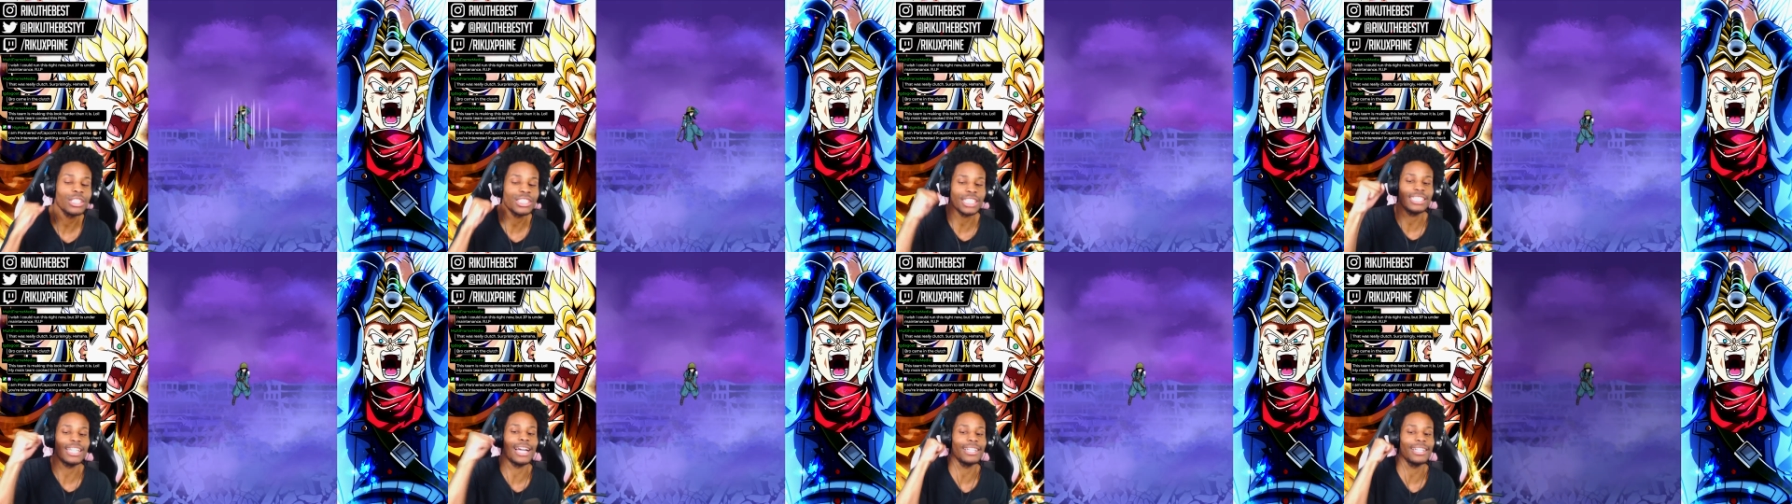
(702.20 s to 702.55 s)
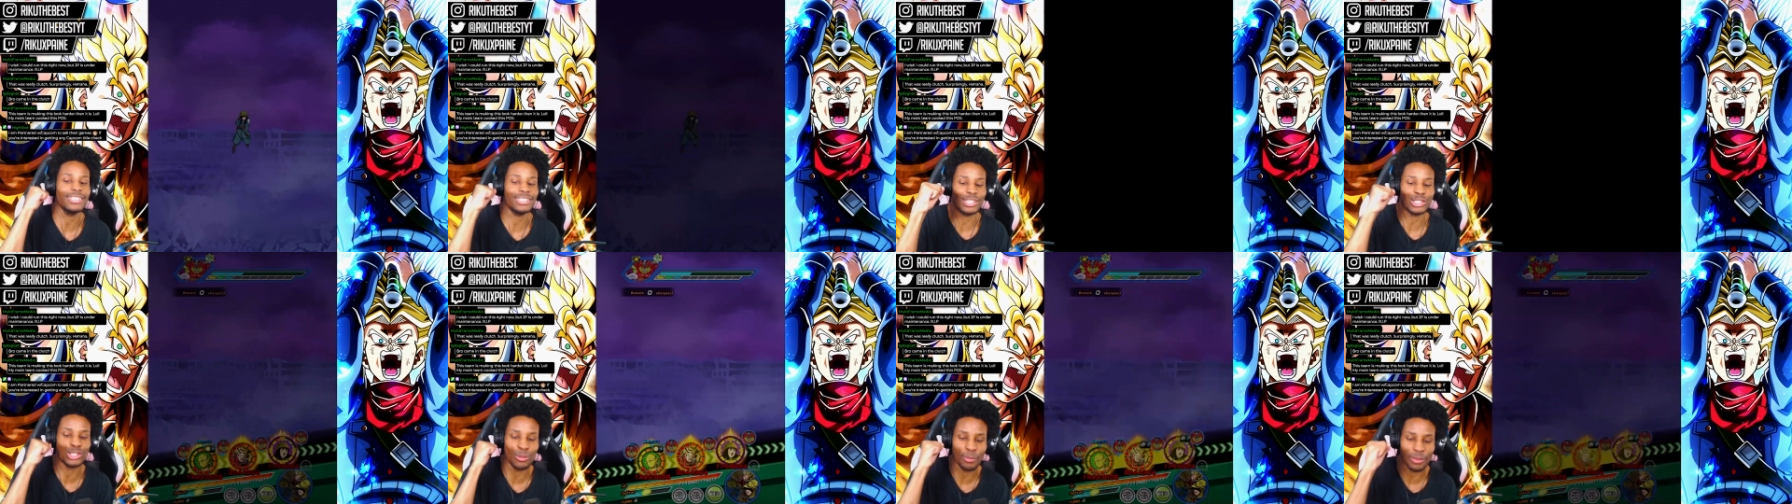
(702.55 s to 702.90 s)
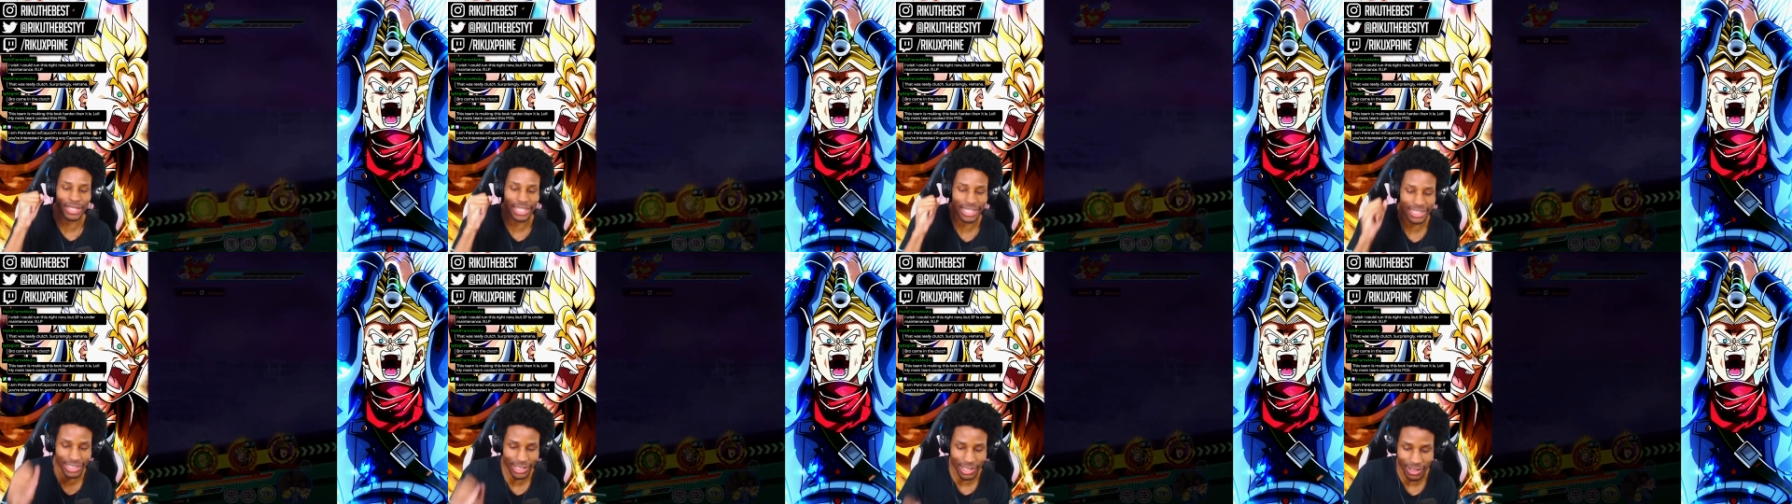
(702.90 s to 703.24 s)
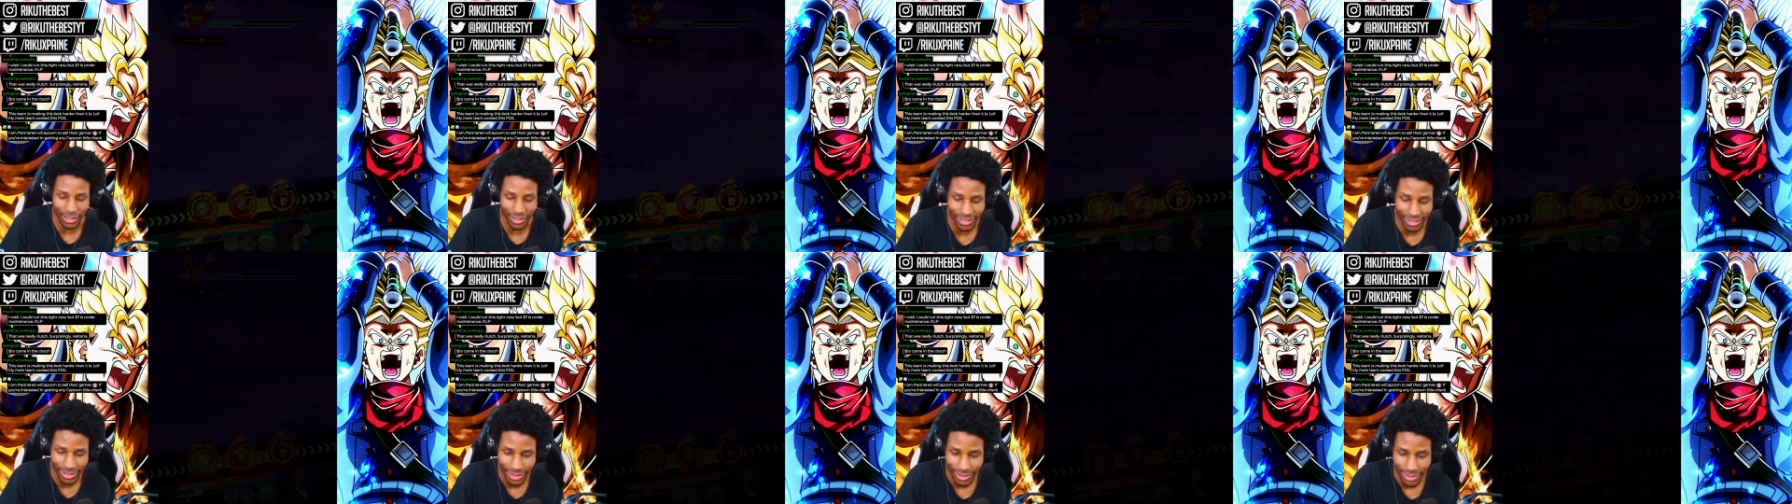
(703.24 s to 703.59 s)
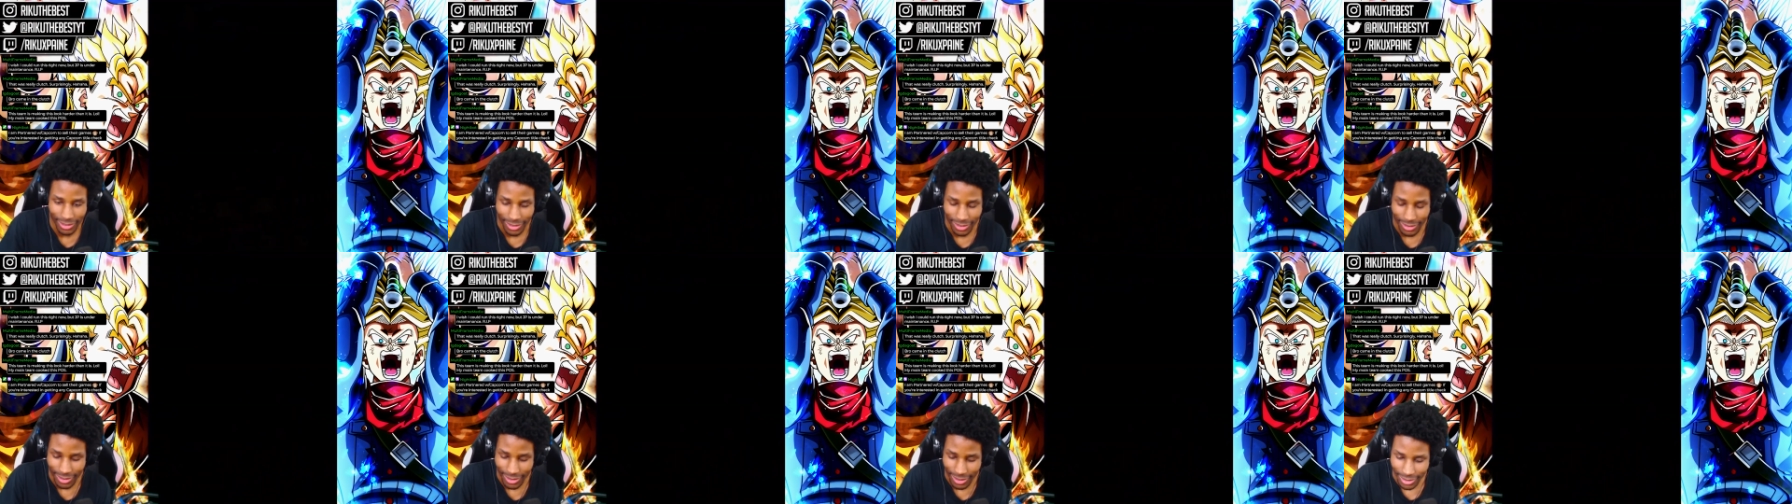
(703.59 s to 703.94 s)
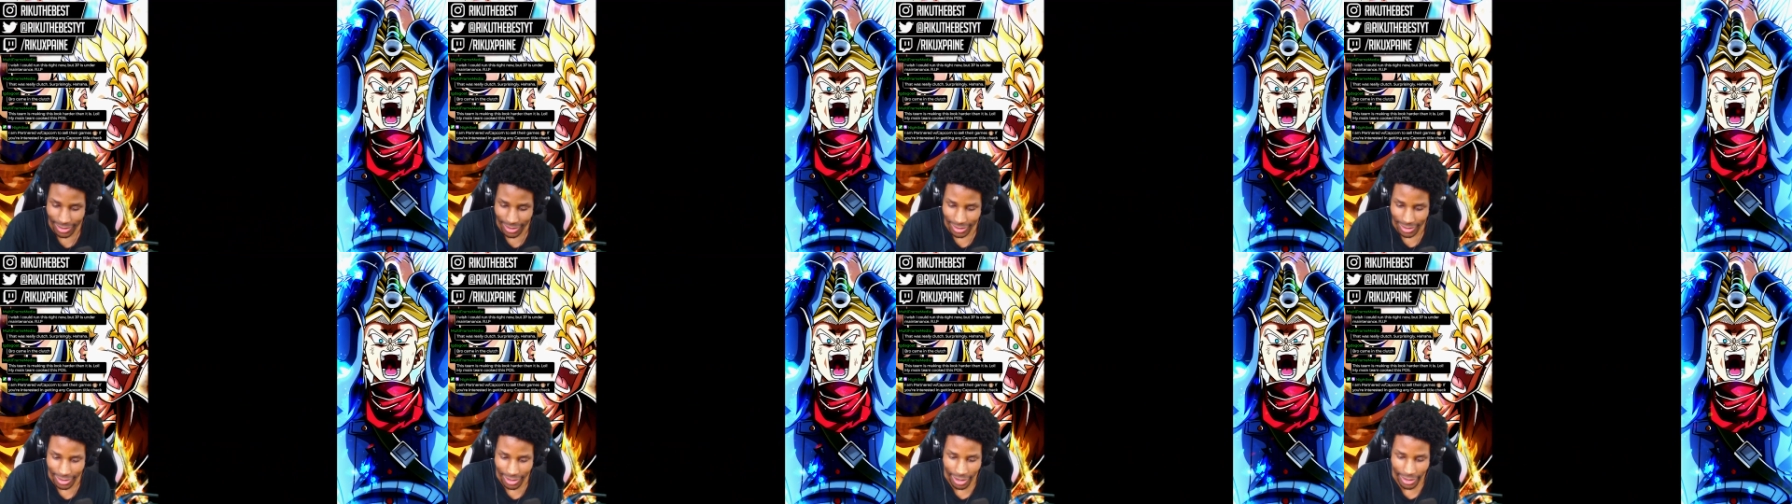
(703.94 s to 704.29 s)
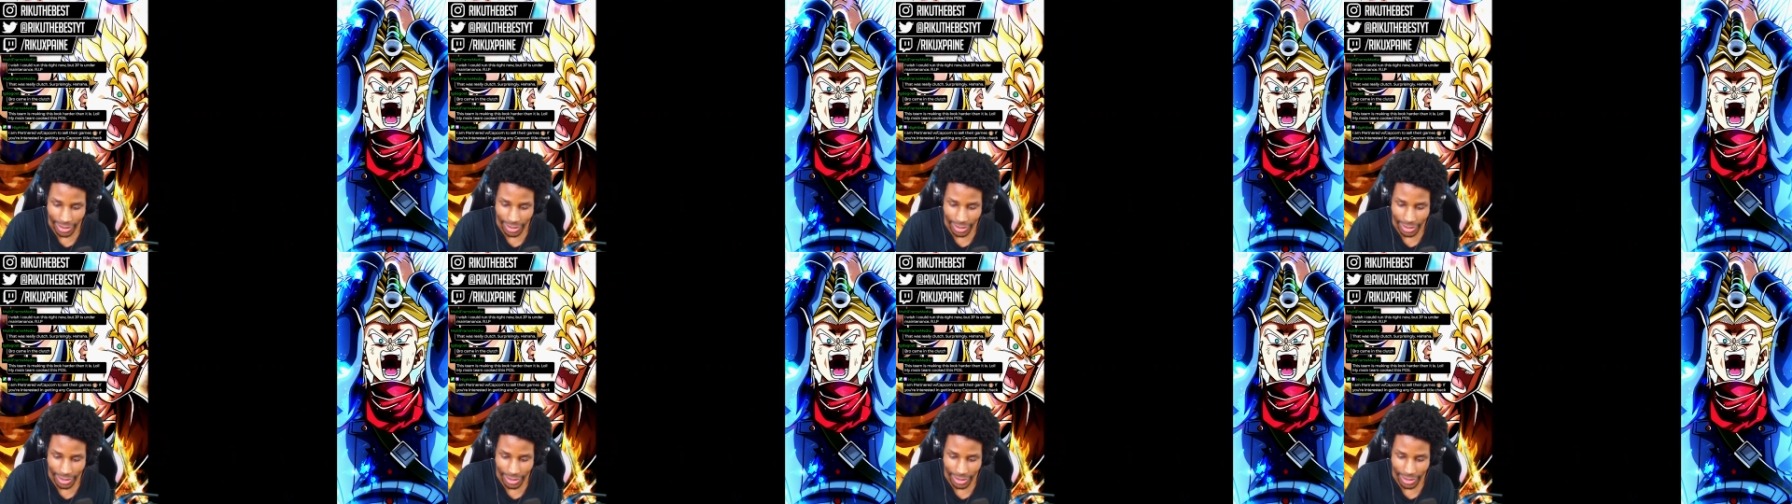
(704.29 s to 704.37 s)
she dodged the super. Let's go. Oh,